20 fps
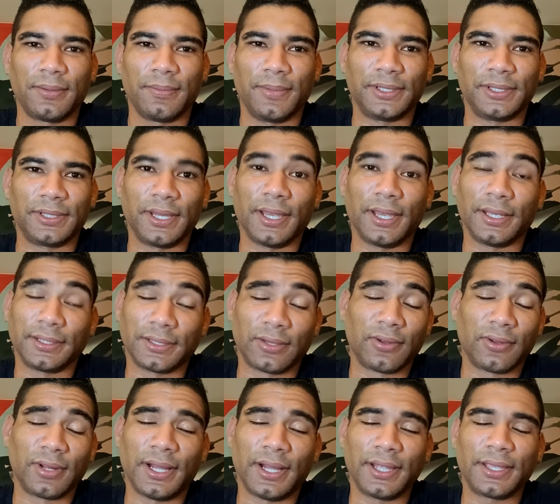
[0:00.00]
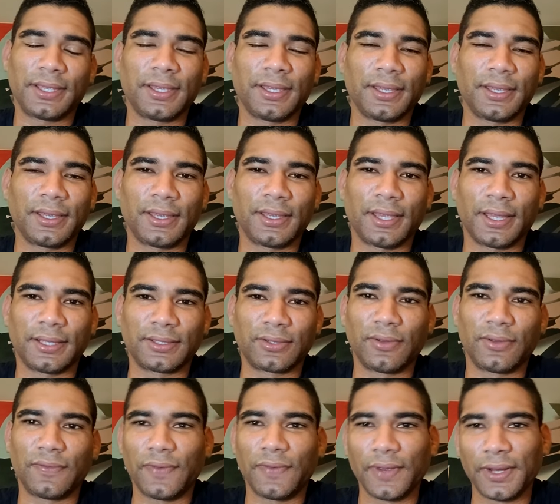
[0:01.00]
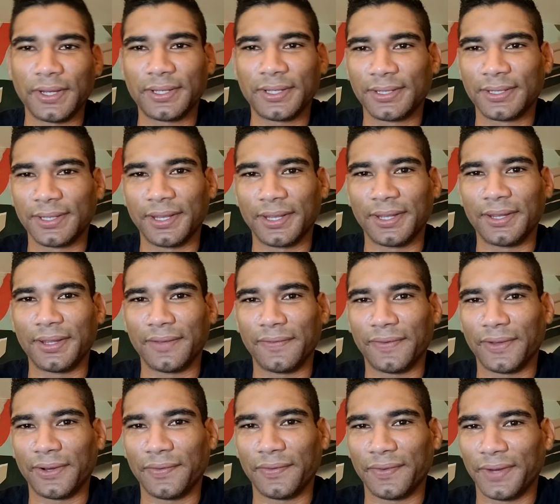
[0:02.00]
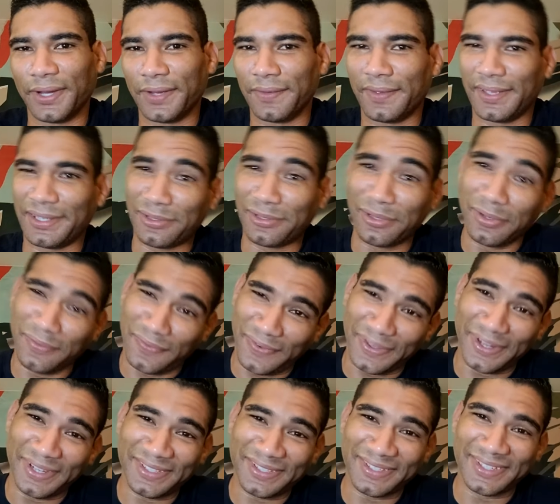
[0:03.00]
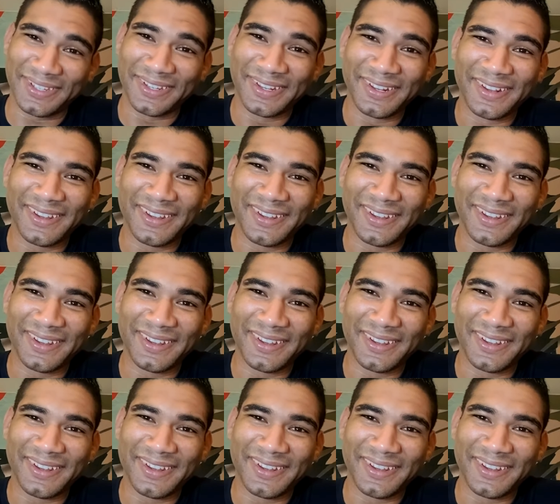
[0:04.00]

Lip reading: but he has a good high kick, has good finishes in the 45, has good finishes in